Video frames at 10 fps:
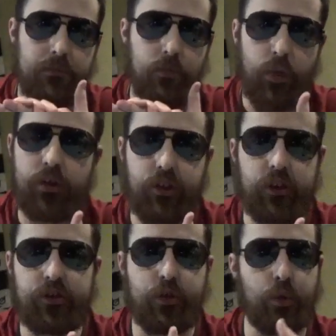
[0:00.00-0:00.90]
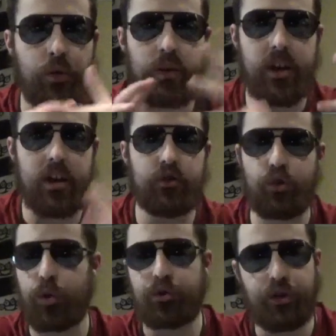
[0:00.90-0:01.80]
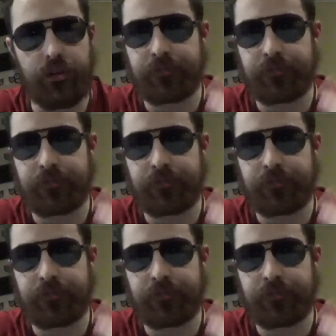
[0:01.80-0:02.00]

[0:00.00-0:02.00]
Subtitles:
wrestling school in Georgia.